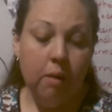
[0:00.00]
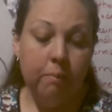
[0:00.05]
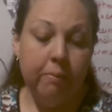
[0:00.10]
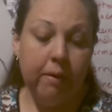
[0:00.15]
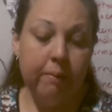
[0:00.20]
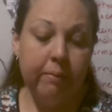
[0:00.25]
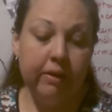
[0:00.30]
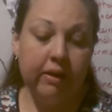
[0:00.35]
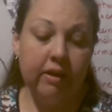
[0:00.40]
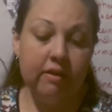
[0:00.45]

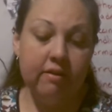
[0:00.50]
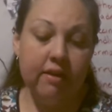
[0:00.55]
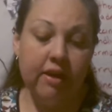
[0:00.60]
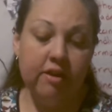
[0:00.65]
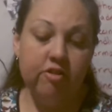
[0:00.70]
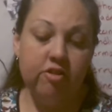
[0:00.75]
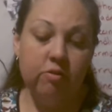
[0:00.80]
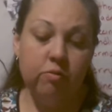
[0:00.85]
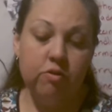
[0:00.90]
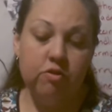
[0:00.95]
Public
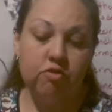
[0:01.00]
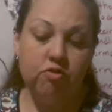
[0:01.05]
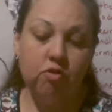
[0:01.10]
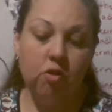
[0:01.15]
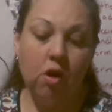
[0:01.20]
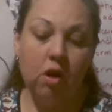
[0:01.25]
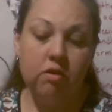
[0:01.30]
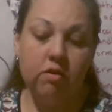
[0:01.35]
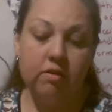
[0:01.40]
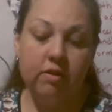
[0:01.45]
attention was
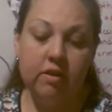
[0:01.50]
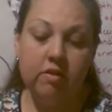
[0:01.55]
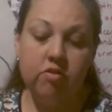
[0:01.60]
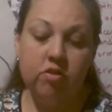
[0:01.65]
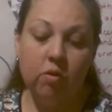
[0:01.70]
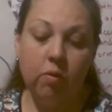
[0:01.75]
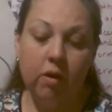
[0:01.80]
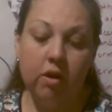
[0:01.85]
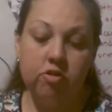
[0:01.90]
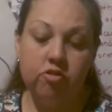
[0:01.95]
drawn to these
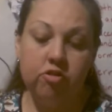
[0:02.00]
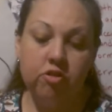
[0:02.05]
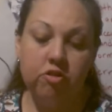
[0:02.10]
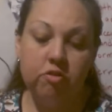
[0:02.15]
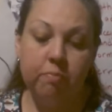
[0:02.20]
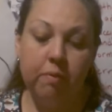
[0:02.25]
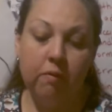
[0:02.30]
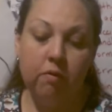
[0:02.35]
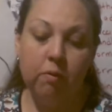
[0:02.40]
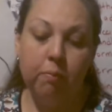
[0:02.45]

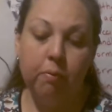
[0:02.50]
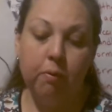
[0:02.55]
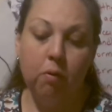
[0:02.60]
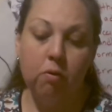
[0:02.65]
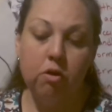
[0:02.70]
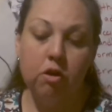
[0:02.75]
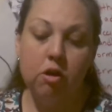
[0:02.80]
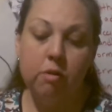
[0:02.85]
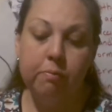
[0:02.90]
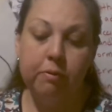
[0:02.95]
questions by
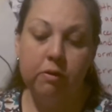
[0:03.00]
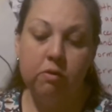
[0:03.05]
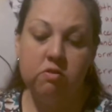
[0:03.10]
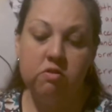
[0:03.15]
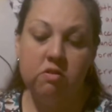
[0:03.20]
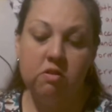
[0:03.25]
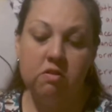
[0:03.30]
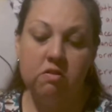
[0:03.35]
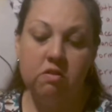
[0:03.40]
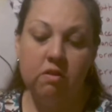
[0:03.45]
reported
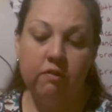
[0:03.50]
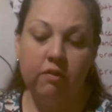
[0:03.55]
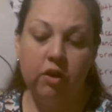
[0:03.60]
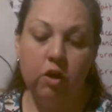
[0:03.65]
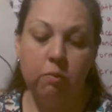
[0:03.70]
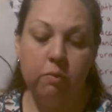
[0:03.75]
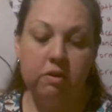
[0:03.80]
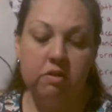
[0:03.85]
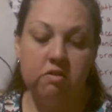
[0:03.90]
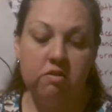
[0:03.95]
abuses of
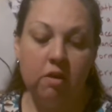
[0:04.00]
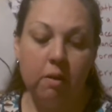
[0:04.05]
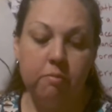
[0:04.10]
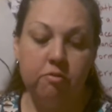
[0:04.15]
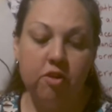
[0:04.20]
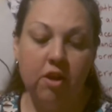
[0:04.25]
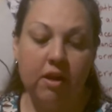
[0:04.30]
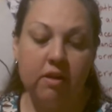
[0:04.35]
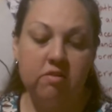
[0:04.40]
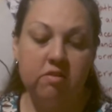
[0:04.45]
human
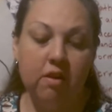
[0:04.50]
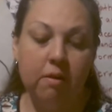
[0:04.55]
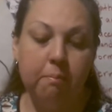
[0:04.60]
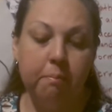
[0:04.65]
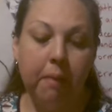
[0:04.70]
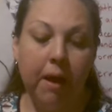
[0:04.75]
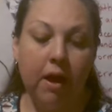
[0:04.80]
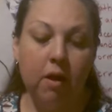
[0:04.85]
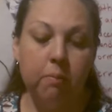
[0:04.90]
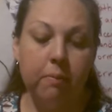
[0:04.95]
subjects
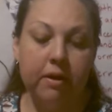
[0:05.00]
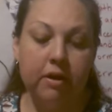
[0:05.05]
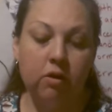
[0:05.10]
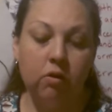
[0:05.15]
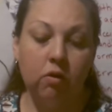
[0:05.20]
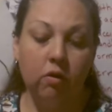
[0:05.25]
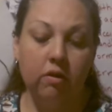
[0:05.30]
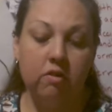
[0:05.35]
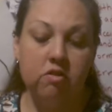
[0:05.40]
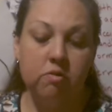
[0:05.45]
in
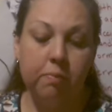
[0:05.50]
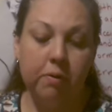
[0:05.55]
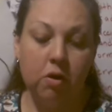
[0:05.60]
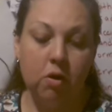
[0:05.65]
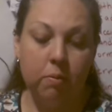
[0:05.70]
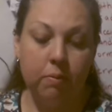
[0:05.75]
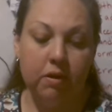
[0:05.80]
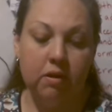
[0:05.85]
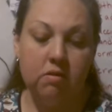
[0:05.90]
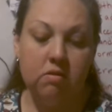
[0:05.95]
biomedical
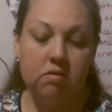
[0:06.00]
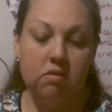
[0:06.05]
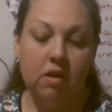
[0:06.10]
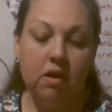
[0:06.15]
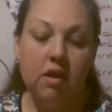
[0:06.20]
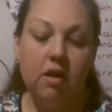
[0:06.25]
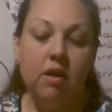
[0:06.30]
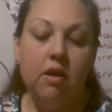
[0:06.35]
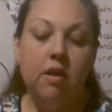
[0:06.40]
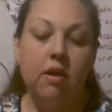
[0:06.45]
experiments,
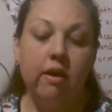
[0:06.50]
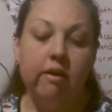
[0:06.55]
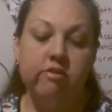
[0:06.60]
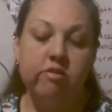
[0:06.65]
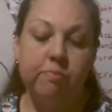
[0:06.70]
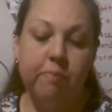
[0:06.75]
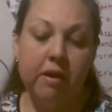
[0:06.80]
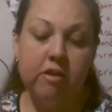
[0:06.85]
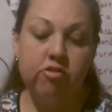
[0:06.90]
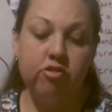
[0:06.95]

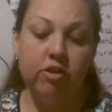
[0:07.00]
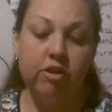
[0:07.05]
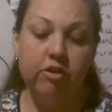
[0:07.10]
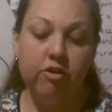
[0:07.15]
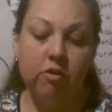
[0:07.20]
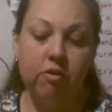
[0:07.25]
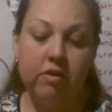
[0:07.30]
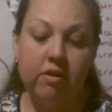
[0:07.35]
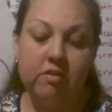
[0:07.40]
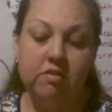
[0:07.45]
especially
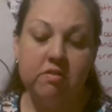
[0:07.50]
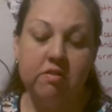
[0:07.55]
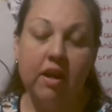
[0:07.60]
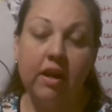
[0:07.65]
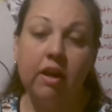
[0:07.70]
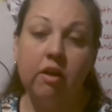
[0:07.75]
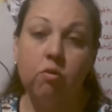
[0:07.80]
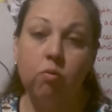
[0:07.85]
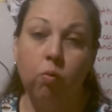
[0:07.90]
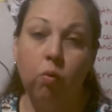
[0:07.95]
during the
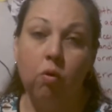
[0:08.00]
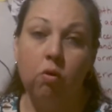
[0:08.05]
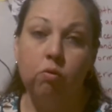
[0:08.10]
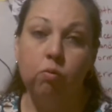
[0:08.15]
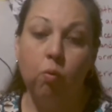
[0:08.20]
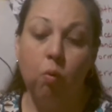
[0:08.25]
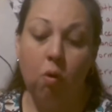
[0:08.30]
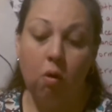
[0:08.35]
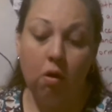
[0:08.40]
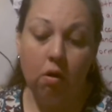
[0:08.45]
Second
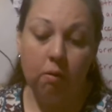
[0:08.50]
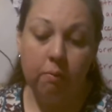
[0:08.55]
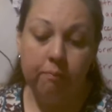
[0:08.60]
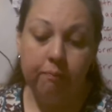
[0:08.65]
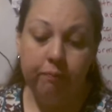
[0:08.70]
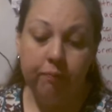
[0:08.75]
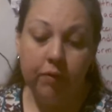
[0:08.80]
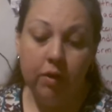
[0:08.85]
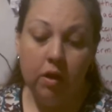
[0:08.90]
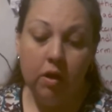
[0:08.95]
World War.
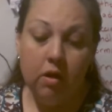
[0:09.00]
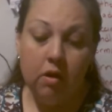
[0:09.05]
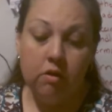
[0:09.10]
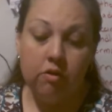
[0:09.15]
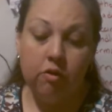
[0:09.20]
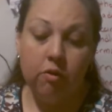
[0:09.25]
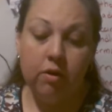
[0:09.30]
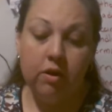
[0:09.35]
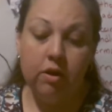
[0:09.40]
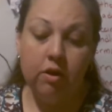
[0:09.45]

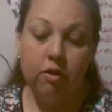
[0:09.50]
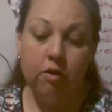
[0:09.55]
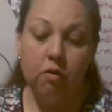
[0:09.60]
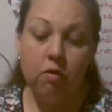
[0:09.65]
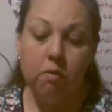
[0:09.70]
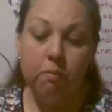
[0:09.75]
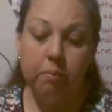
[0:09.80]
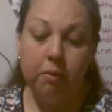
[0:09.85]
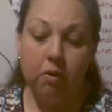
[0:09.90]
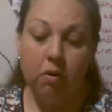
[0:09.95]
During the
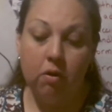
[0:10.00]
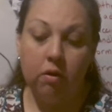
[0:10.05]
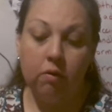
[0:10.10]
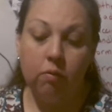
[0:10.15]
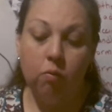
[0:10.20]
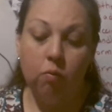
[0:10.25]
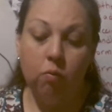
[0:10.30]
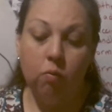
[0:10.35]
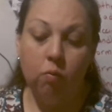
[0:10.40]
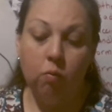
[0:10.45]
Nuremberg
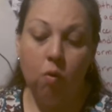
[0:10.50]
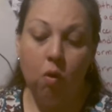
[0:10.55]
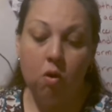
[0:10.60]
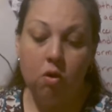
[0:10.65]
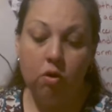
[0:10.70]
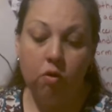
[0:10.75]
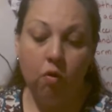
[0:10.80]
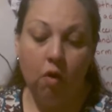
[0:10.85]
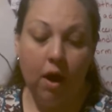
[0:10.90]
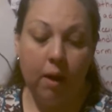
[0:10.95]

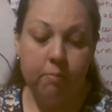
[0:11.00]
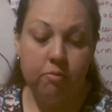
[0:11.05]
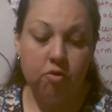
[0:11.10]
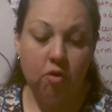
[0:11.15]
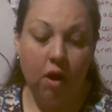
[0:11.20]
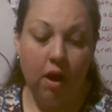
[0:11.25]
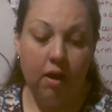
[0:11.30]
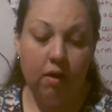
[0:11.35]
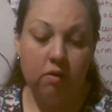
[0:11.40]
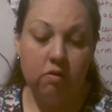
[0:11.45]
war crime
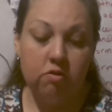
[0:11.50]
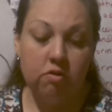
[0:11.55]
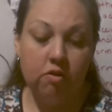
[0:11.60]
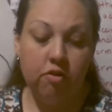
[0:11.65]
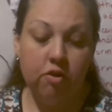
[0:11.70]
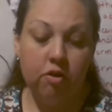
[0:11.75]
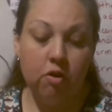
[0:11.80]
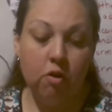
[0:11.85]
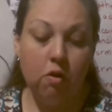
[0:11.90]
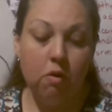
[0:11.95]
trials,
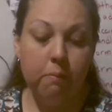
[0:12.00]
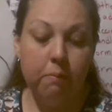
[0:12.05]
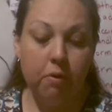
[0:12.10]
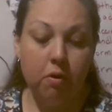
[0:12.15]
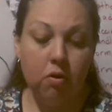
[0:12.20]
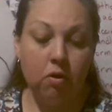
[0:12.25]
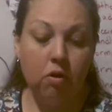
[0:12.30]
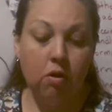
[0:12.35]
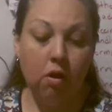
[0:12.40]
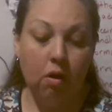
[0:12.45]
the
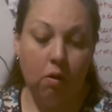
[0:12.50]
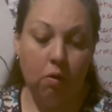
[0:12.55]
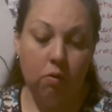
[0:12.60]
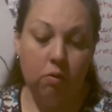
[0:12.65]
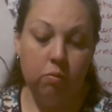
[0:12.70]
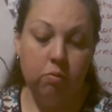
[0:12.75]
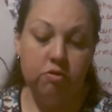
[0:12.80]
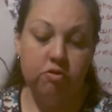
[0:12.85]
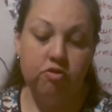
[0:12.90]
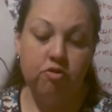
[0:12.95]
Nuremberg
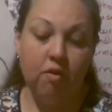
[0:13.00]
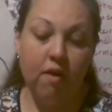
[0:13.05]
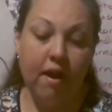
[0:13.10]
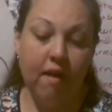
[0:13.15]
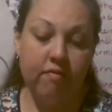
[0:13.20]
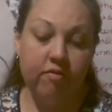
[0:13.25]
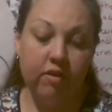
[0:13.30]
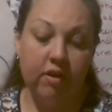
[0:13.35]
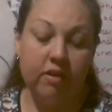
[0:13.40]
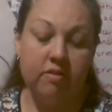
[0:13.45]
Code was
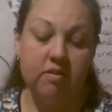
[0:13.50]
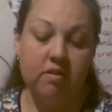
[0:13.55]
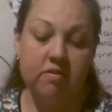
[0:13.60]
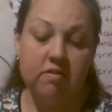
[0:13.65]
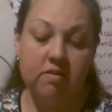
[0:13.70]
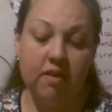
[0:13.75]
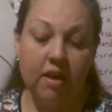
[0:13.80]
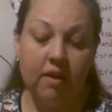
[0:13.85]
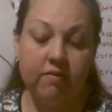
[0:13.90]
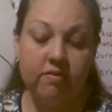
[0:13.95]
drafted as a
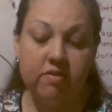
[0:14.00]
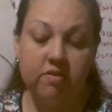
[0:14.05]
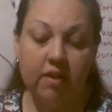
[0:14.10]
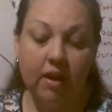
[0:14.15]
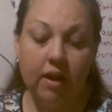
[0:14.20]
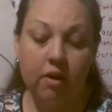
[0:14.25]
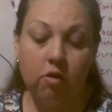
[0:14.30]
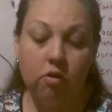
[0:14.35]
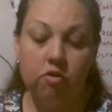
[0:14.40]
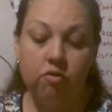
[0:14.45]
set of
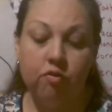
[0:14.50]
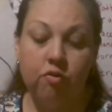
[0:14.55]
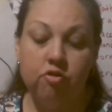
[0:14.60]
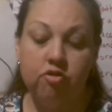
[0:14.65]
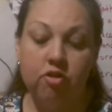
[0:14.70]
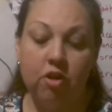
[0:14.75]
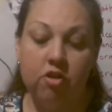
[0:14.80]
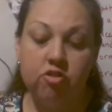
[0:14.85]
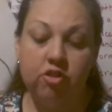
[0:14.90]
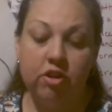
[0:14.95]
standards for
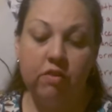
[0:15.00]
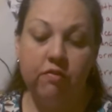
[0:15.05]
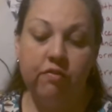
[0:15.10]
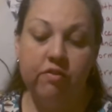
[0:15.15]
judging